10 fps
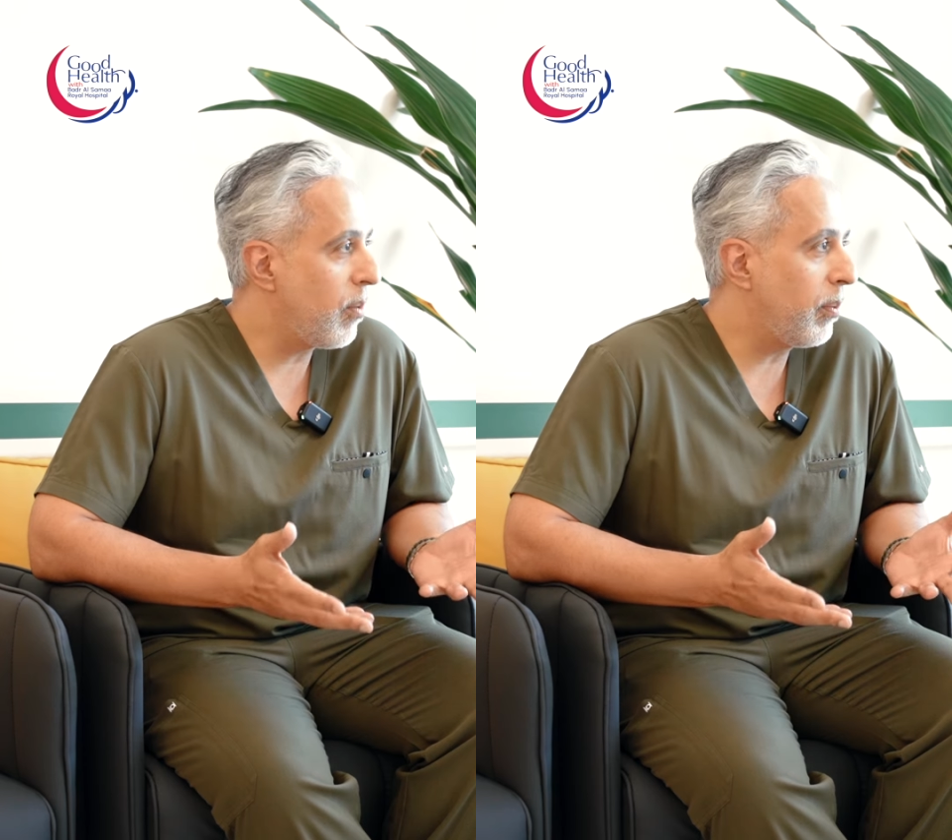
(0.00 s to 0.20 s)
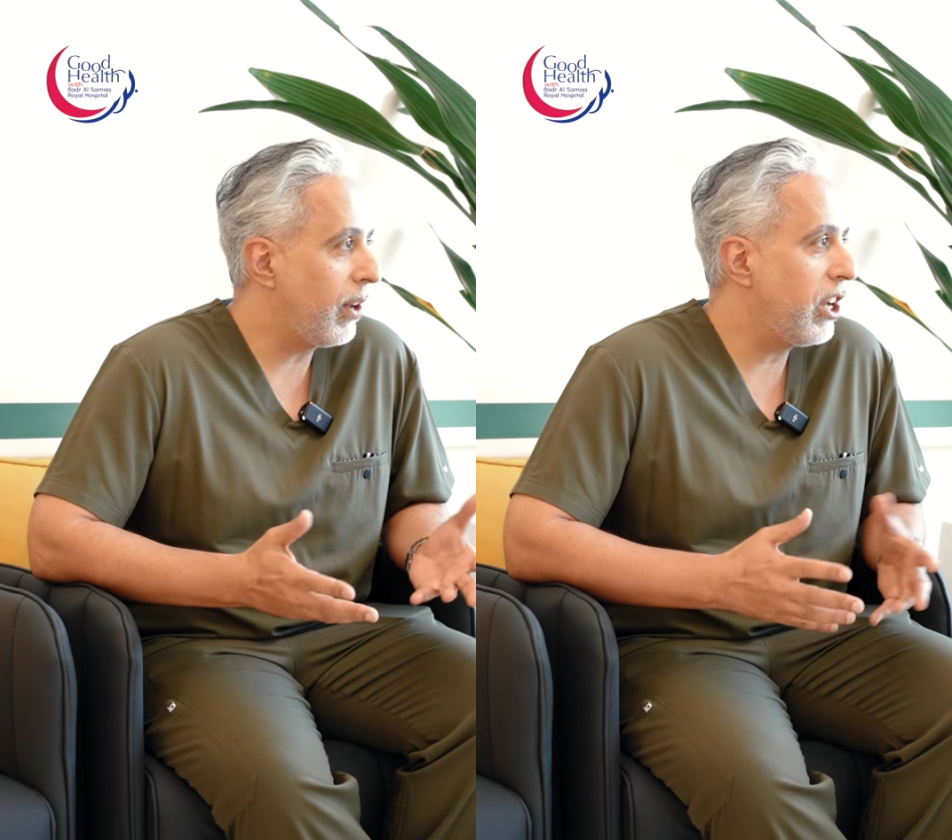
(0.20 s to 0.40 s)

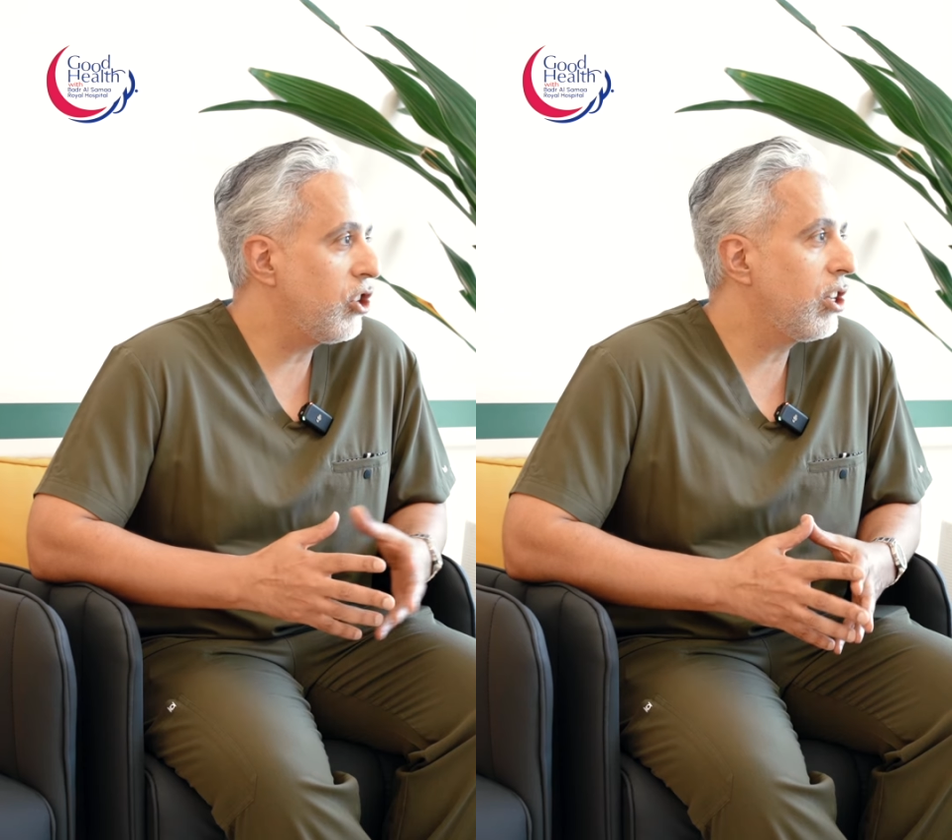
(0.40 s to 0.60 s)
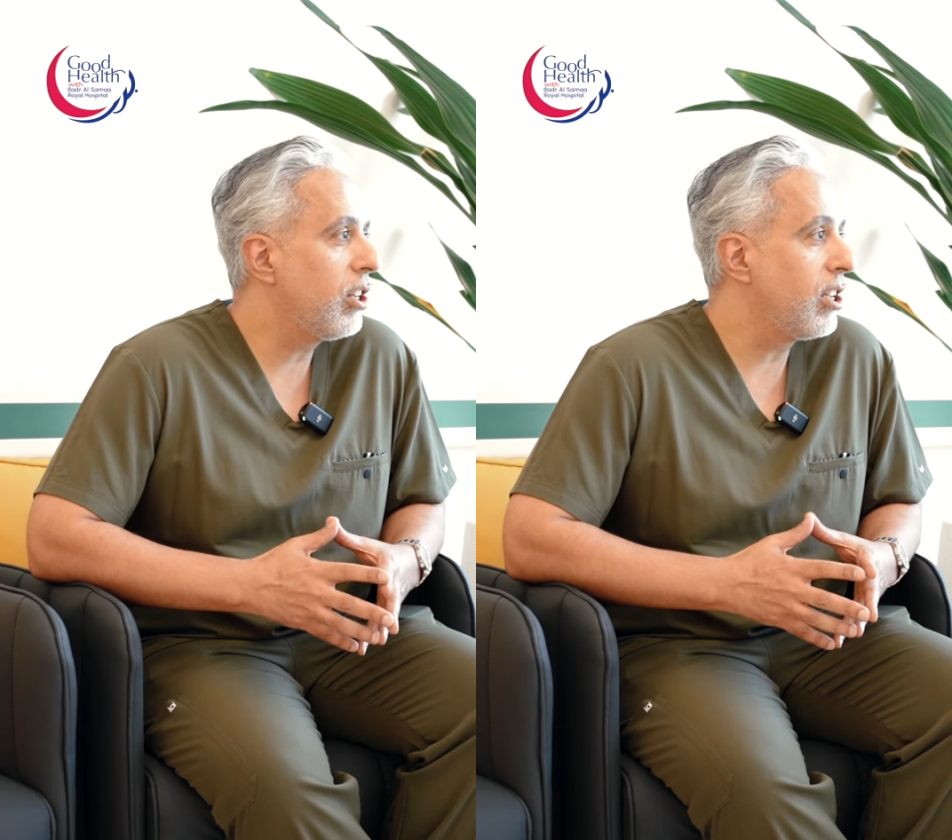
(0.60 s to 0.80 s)

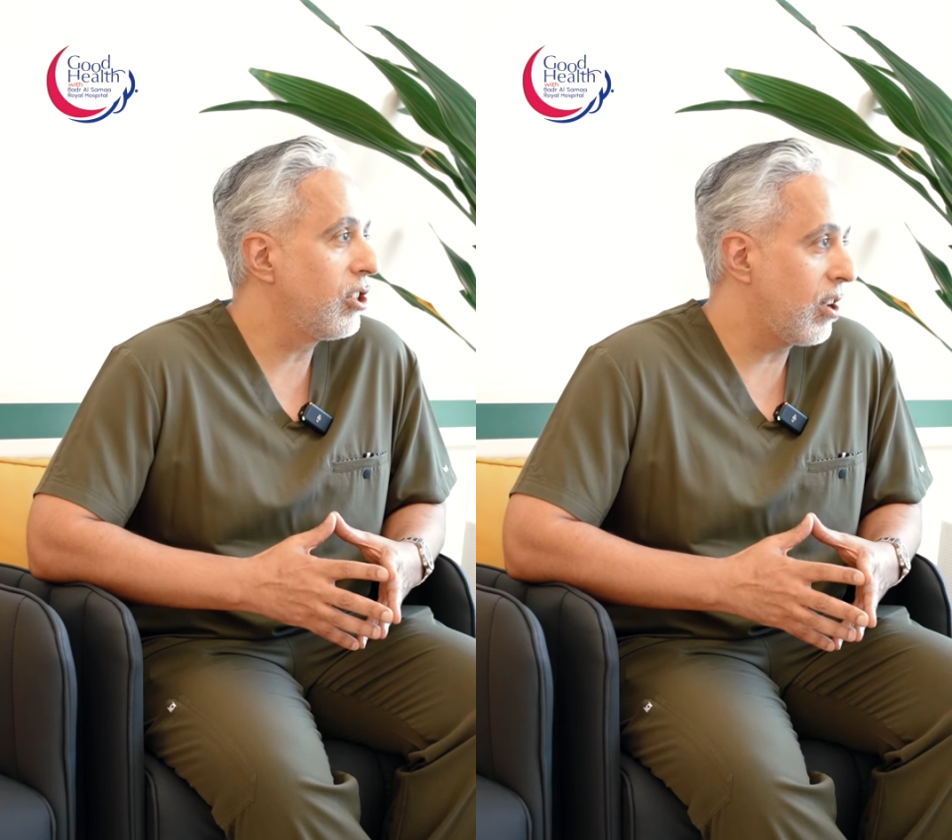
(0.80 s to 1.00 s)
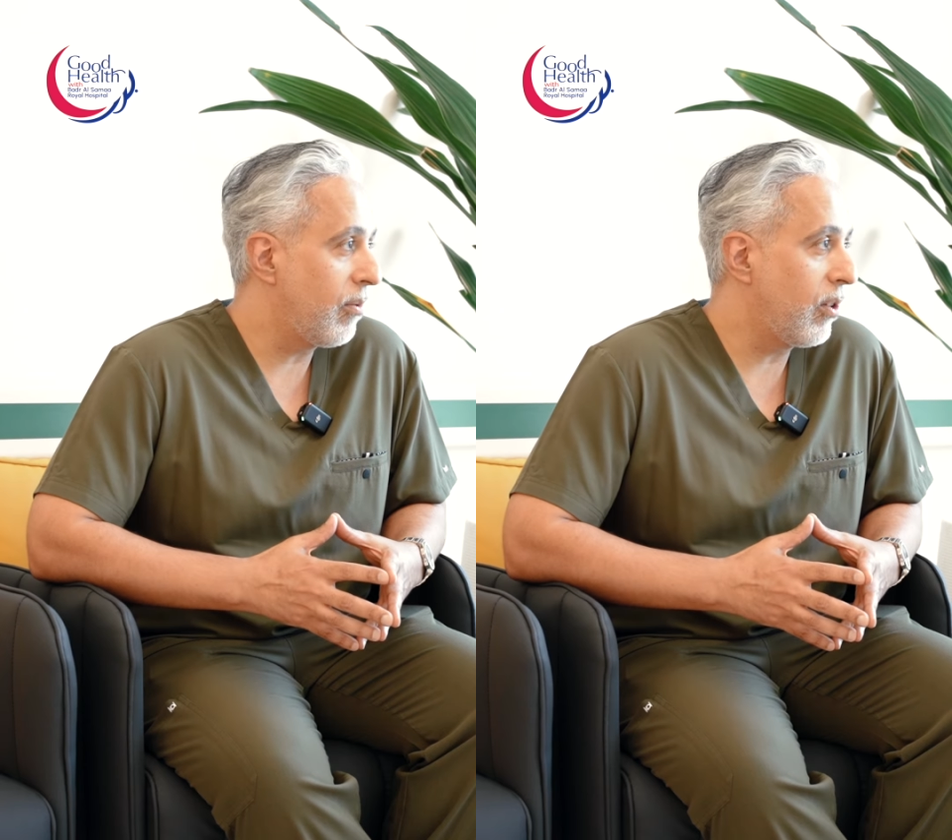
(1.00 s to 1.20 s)
population
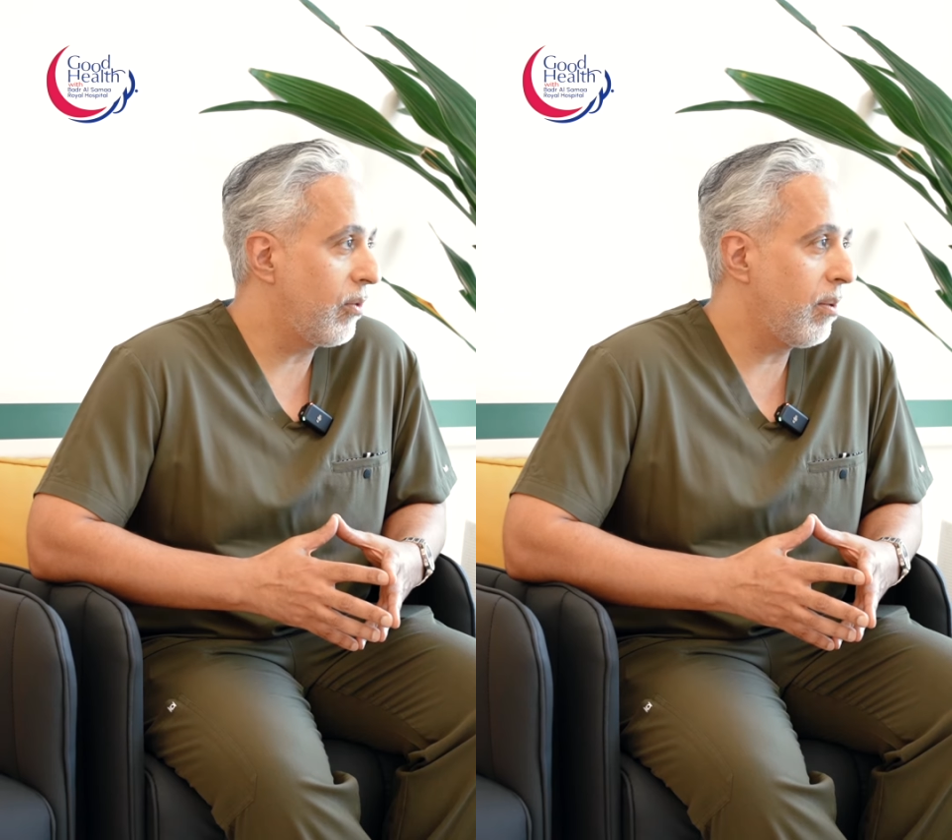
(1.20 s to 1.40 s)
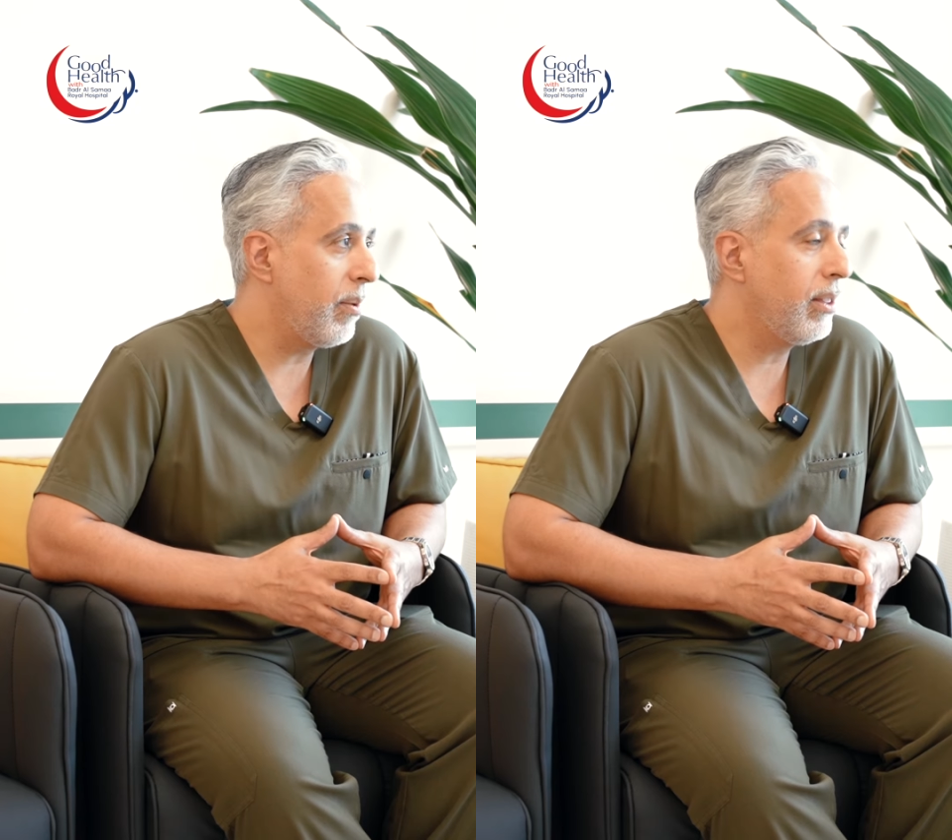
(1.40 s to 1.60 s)
suffer
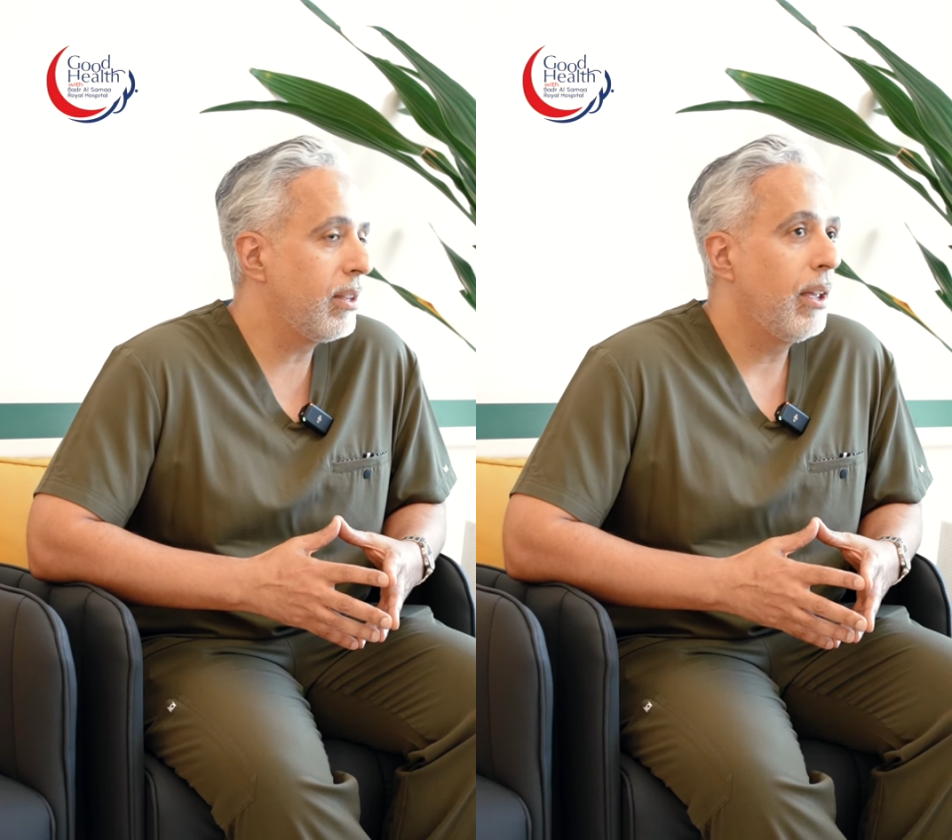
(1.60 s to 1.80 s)
from it.